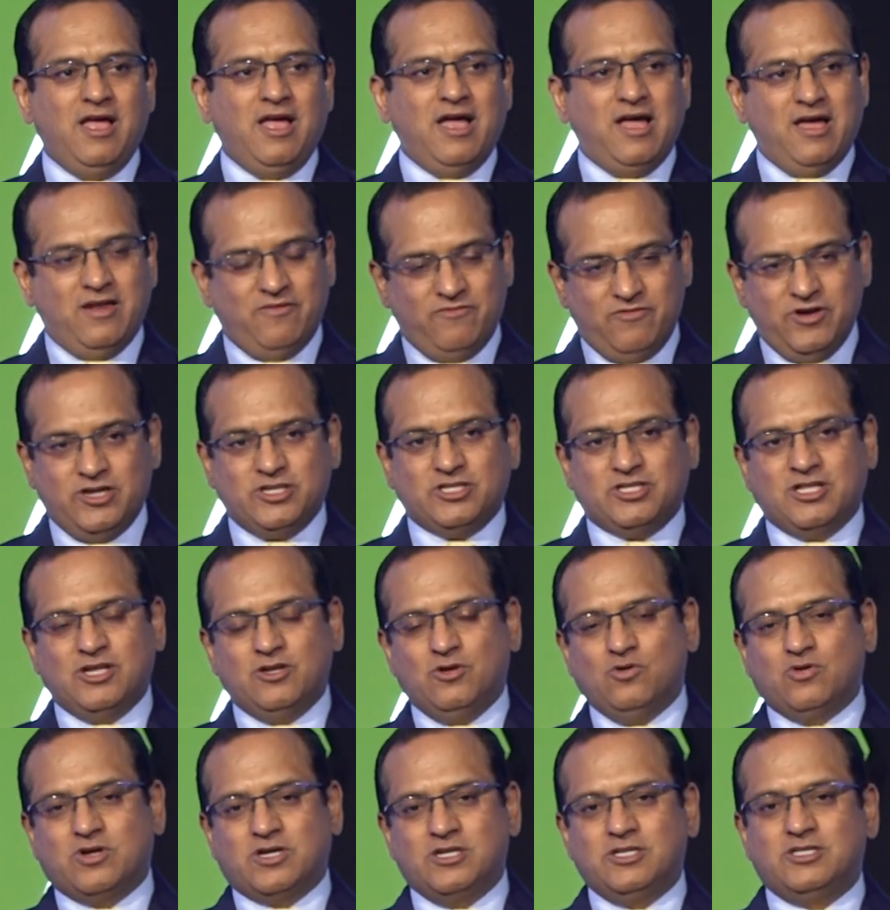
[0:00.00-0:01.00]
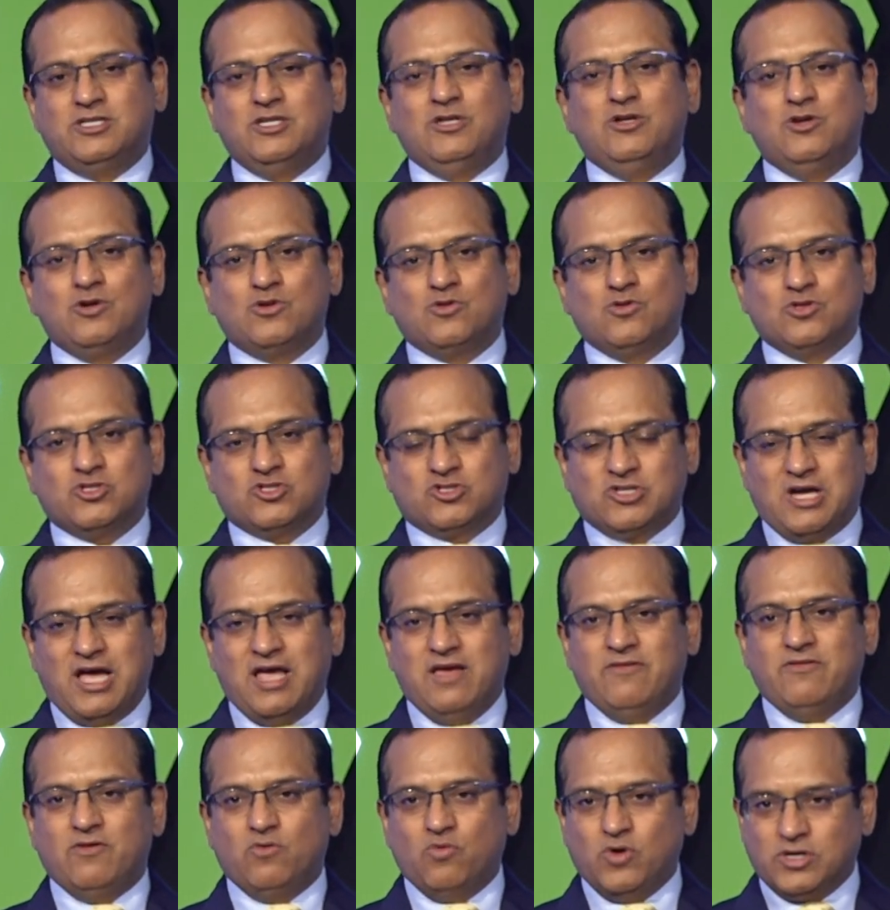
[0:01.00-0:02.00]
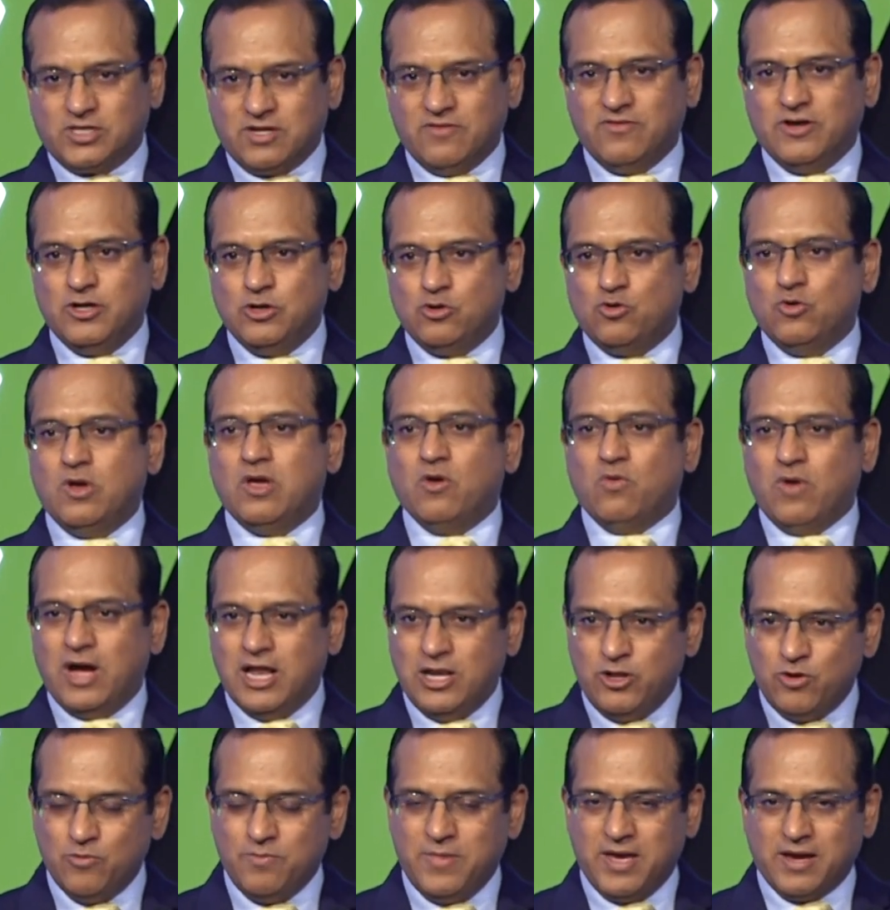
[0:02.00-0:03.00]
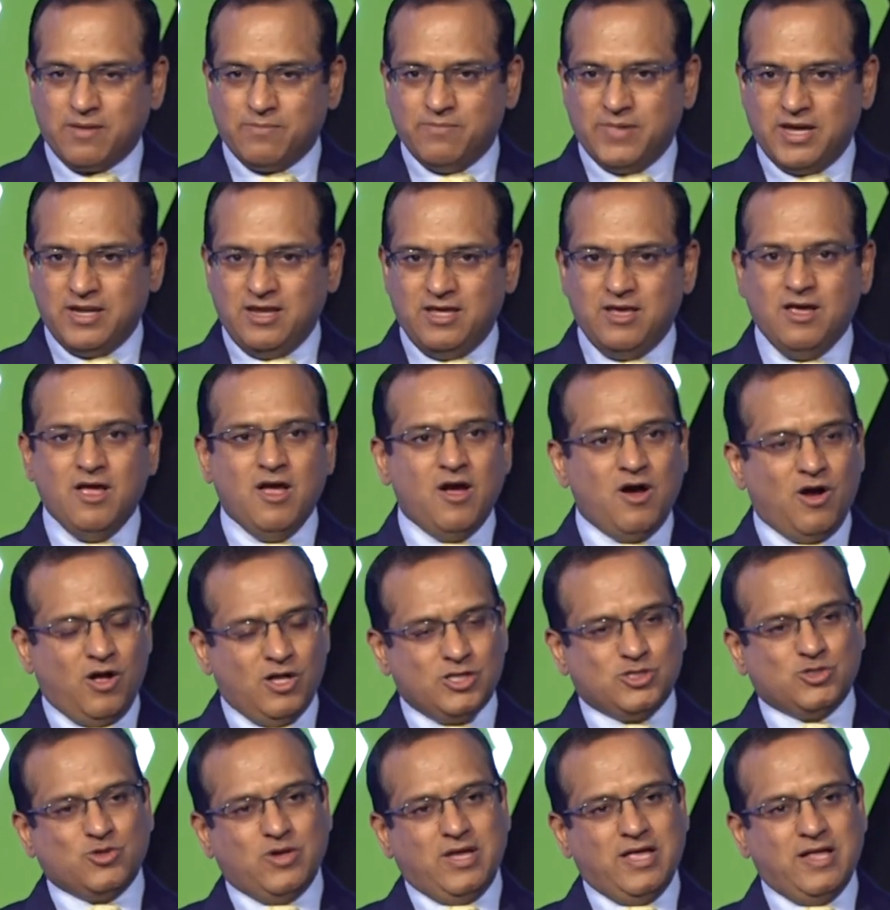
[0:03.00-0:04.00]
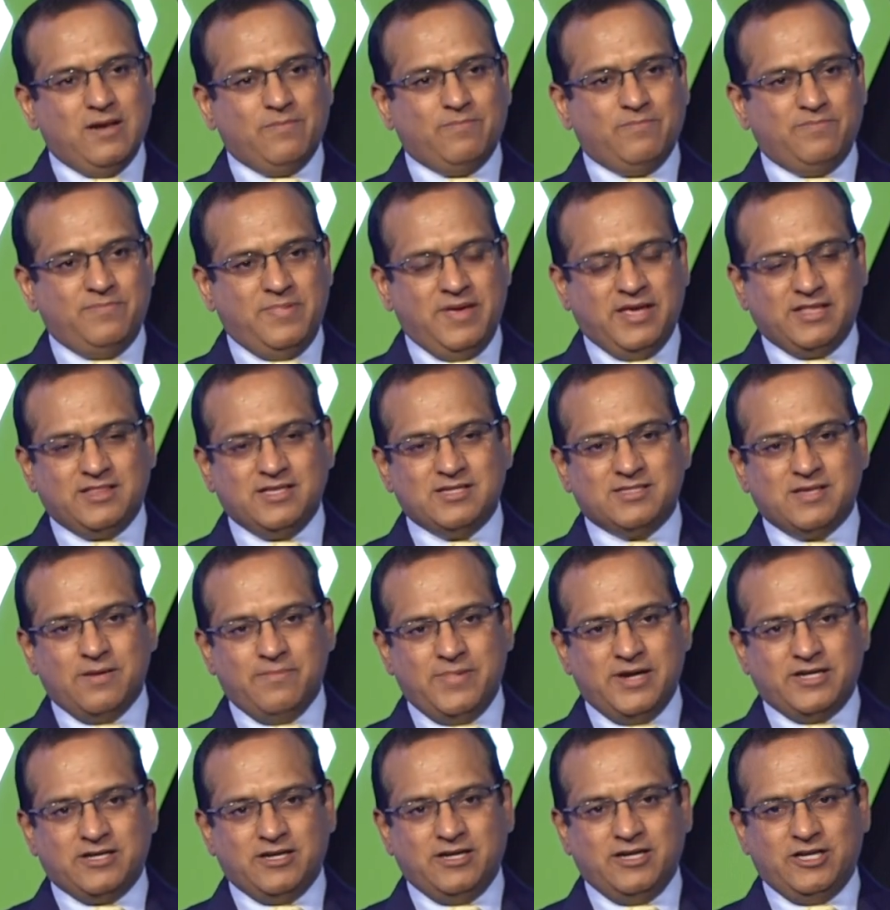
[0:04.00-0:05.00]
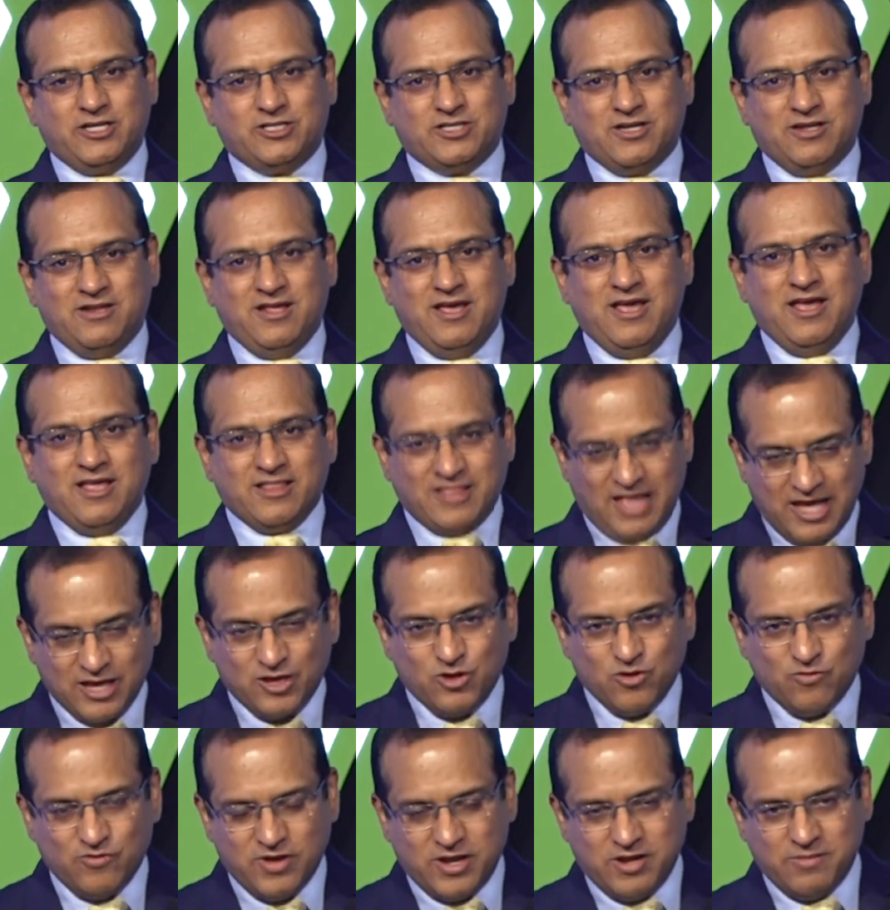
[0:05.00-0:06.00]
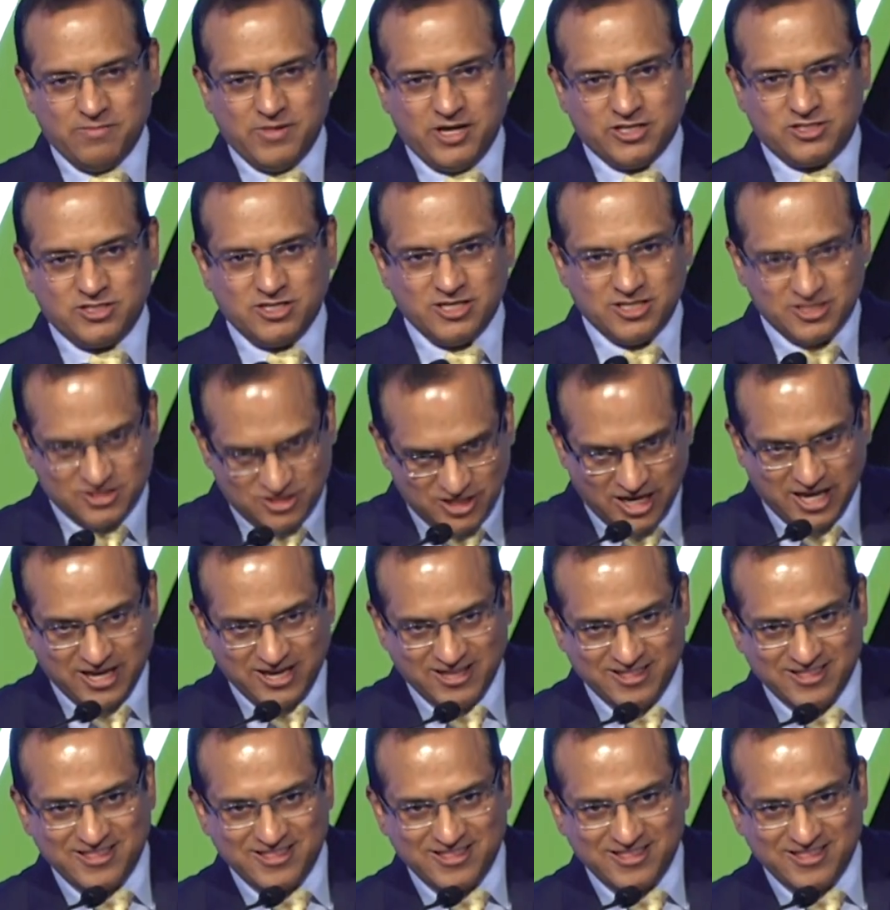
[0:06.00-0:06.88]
and wish that you continue to strive in whatever you're doing while you make money, also help make this a better nation. Thank you very much. Jai Hind.